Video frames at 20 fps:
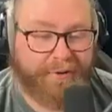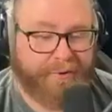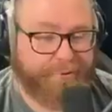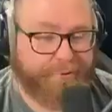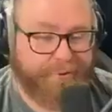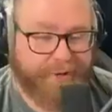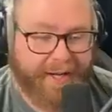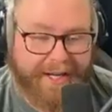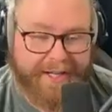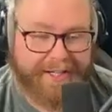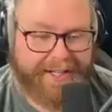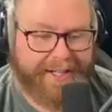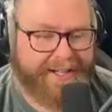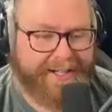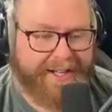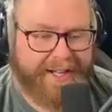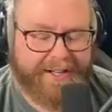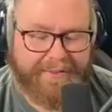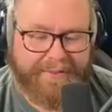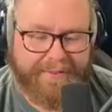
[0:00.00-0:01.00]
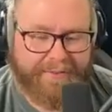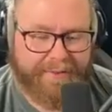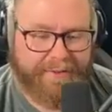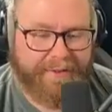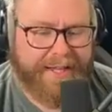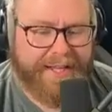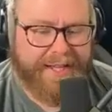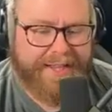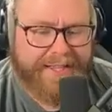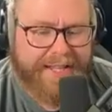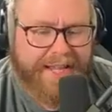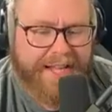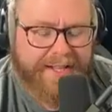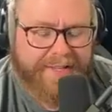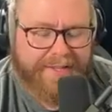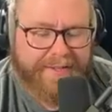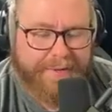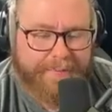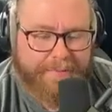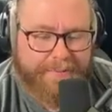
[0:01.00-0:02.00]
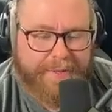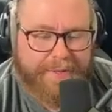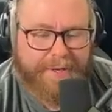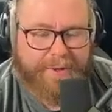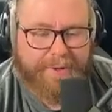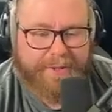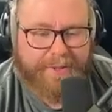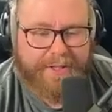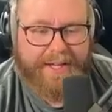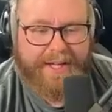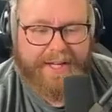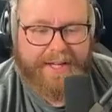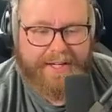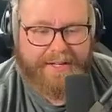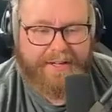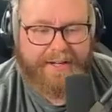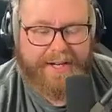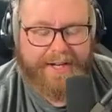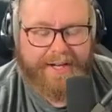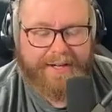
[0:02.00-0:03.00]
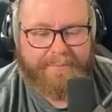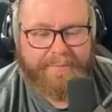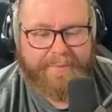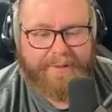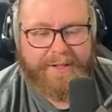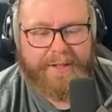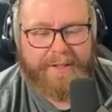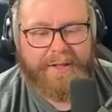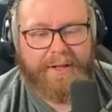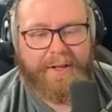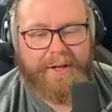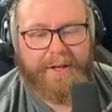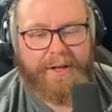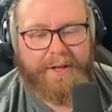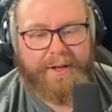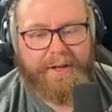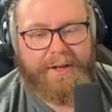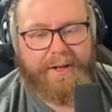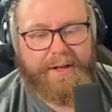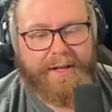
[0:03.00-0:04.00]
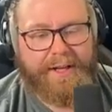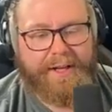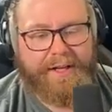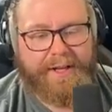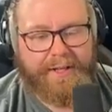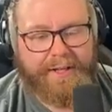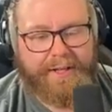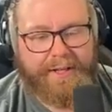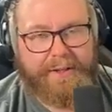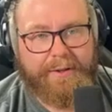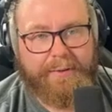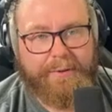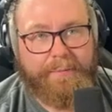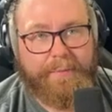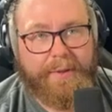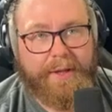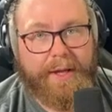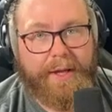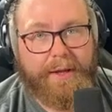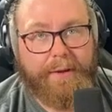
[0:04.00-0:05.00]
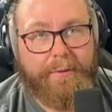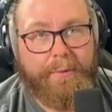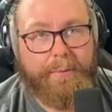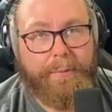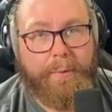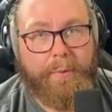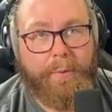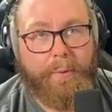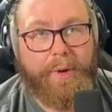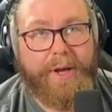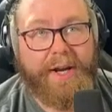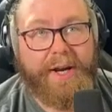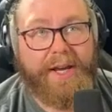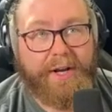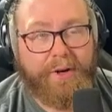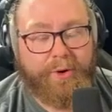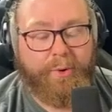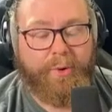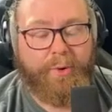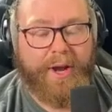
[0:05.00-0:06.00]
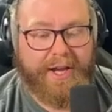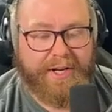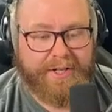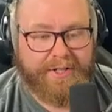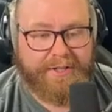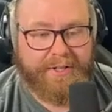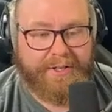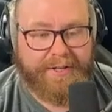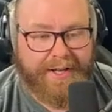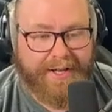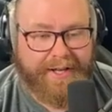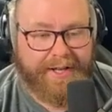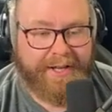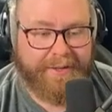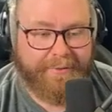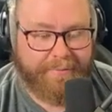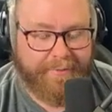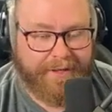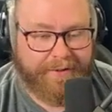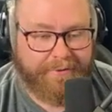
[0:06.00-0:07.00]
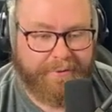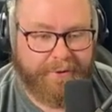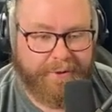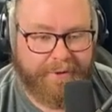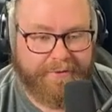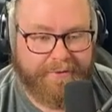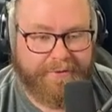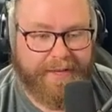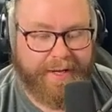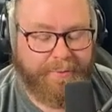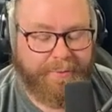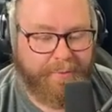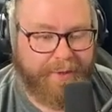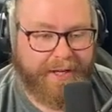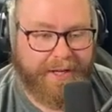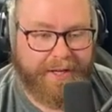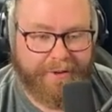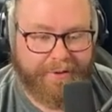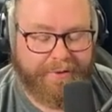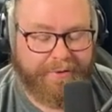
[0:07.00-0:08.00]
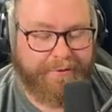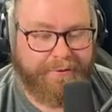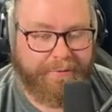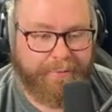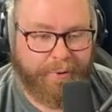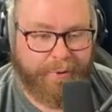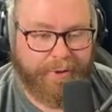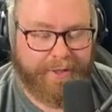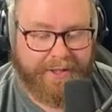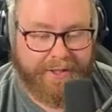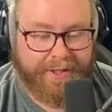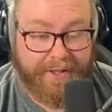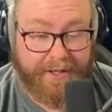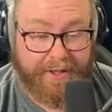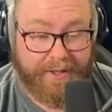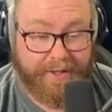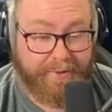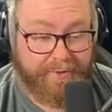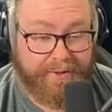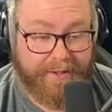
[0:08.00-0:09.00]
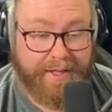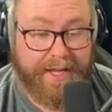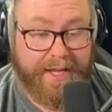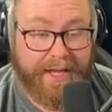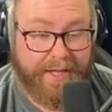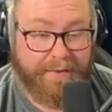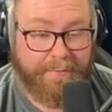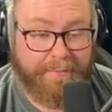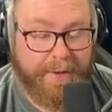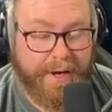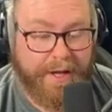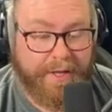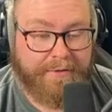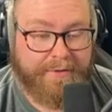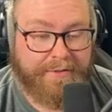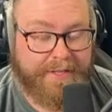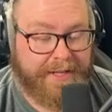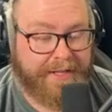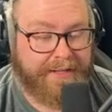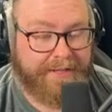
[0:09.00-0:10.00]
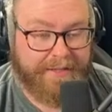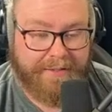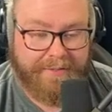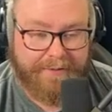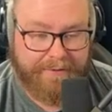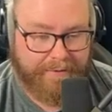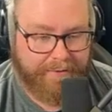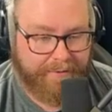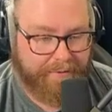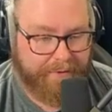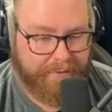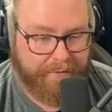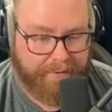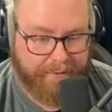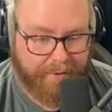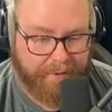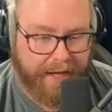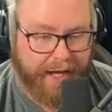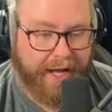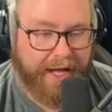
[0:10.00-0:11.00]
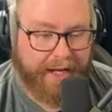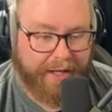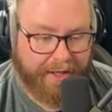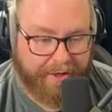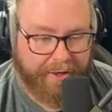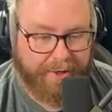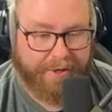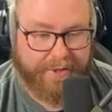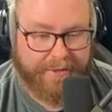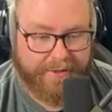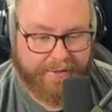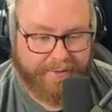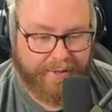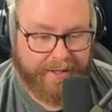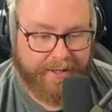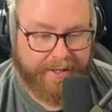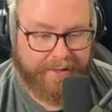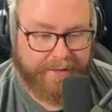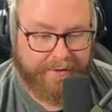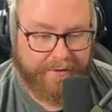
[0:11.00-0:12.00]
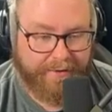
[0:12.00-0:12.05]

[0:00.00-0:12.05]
fail, and that it needs to be okay. I like when I crashed diet my first time when I lost 40 kilos in 8 months. That's a lot, right?